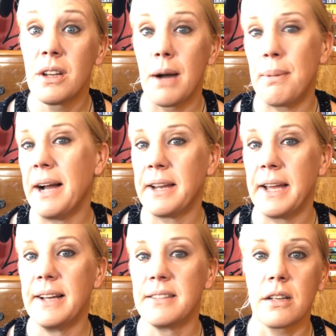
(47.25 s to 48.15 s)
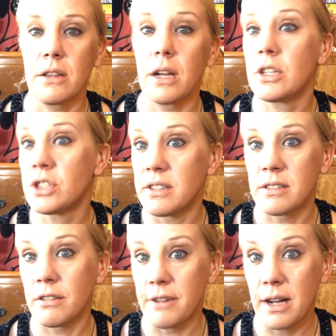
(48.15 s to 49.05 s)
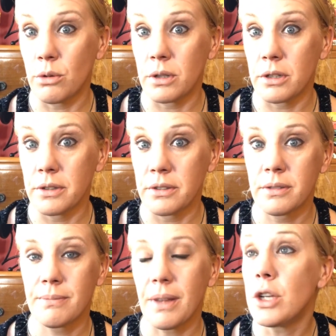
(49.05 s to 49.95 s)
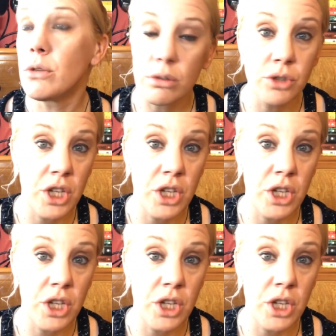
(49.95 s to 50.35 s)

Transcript: a podcast, a large list of followers, a YouTube